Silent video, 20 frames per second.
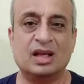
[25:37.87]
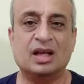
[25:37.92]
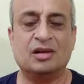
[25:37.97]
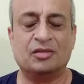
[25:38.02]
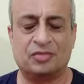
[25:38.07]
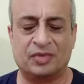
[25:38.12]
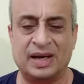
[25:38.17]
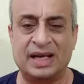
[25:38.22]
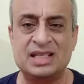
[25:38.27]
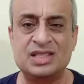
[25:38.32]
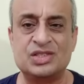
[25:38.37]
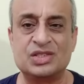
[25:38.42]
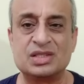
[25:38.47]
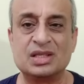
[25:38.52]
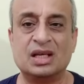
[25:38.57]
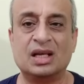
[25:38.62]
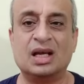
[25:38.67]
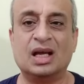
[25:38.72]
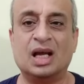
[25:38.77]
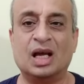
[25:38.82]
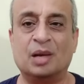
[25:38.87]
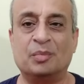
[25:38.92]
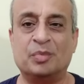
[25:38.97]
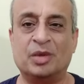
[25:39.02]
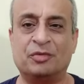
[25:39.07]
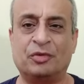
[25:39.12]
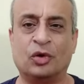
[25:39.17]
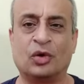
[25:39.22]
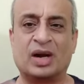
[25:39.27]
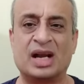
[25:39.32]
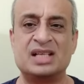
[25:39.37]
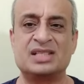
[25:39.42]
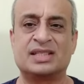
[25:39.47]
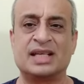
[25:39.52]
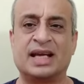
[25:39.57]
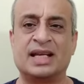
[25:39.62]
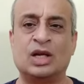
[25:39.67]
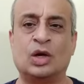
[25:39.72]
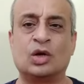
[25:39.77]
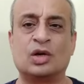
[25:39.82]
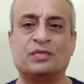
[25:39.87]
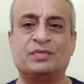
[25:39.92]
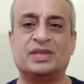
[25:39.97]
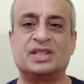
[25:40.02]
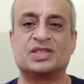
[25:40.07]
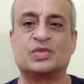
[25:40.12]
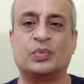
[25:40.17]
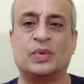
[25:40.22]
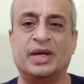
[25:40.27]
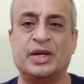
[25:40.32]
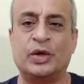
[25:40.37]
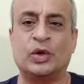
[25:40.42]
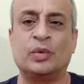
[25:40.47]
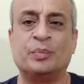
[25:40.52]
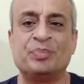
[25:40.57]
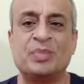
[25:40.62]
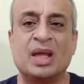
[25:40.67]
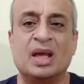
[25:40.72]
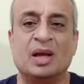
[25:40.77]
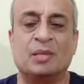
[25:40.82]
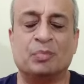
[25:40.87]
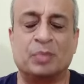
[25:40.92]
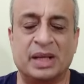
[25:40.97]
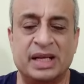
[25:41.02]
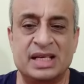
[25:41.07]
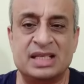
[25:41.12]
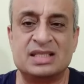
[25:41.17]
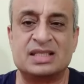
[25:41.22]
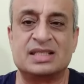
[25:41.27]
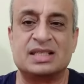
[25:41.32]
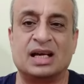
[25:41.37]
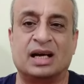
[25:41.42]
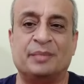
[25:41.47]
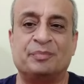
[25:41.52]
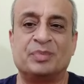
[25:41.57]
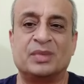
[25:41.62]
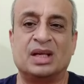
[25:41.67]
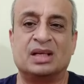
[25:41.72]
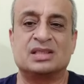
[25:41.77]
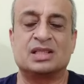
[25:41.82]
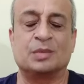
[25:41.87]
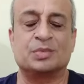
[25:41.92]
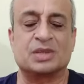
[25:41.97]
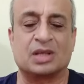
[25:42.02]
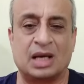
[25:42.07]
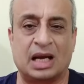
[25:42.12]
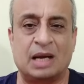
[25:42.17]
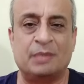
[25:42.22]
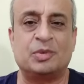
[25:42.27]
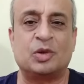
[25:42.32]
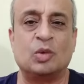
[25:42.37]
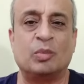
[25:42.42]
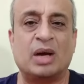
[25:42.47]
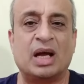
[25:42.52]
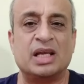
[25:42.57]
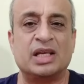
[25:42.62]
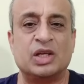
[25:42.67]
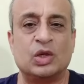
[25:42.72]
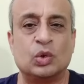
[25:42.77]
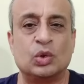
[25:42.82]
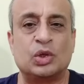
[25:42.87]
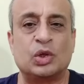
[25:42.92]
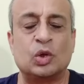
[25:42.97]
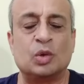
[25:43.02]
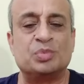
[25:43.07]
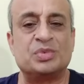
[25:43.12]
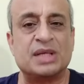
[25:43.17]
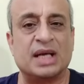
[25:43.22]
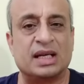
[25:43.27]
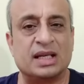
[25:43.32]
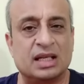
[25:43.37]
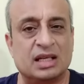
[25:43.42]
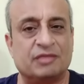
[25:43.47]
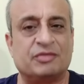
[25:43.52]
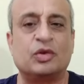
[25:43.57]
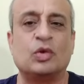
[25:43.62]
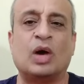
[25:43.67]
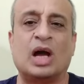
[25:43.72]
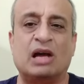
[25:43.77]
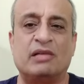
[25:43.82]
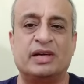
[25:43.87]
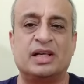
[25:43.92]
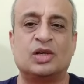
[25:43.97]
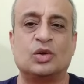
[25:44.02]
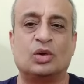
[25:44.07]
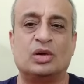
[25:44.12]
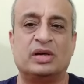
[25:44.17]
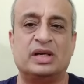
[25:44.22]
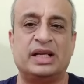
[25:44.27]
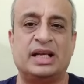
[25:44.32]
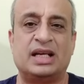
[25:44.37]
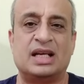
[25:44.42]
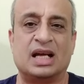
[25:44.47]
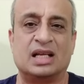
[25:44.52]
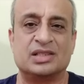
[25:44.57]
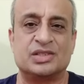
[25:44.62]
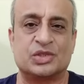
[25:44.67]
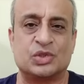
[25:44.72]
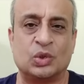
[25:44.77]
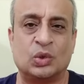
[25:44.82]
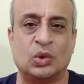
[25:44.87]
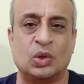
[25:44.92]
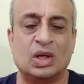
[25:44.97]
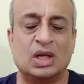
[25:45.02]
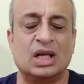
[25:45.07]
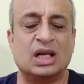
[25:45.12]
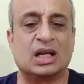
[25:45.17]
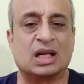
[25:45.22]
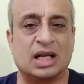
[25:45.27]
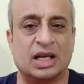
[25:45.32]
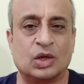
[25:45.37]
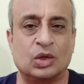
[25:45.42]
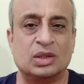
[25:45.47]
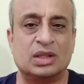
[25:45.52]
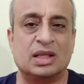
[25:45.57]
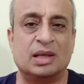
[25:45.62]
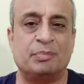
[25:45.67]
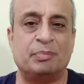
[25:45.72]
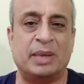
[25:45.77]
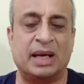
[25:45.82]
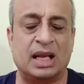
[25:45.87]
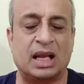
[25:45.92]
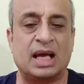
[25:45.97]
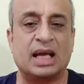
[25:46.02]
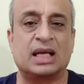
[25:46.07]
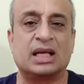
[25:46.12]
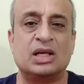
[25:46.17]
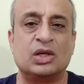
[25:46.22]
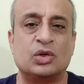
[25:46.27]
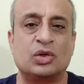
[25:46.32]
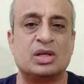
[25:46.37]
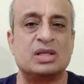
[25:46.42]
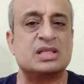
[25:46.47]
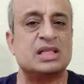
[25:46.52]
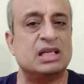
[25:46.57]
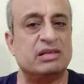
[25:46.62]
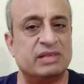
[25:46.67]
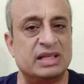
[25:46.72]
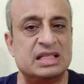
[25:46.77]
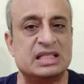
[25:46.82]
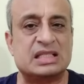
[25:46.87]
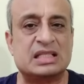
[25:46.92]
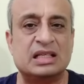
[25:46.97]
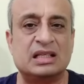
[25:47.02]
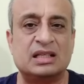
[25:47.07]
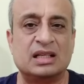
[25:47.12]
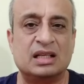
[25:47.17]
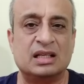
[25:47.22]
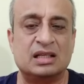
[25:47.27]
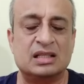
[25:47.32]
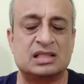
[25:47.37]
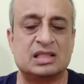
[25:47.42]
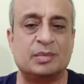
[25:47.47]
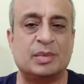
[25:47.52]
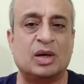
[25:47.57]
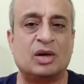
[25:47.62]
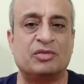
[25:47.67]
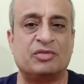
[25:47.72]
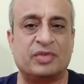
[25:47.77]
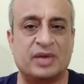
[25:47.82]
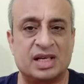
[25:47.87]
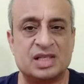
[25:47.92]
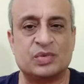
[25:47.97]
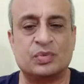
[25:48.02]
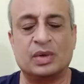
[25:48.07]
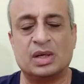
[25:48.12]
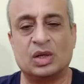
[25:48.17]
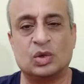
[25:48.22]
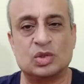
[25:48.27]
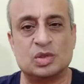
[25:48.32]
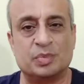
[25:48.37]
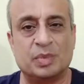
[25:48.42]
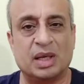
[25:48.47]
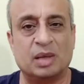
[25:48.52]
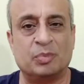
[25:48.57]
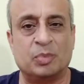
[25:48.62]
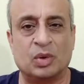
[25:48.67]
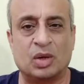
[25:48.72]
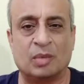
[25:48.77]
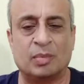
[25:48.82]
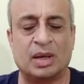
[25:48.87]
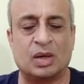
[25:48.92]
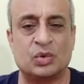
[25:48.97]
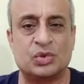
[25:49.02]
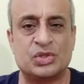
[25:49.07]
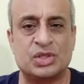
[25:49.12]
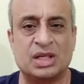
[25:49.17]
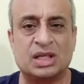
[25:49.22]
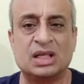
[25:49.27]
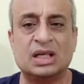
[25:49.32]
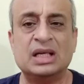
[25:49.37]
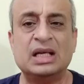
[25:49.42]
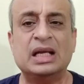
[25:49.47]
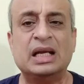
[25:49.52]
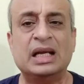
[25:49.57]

Friends, before I sign out of this video, please uh, uh, subscribe to my YouTube channel if you haven't already done so. Click on the bell icon to receive instant alerts about fresh videos being put about here.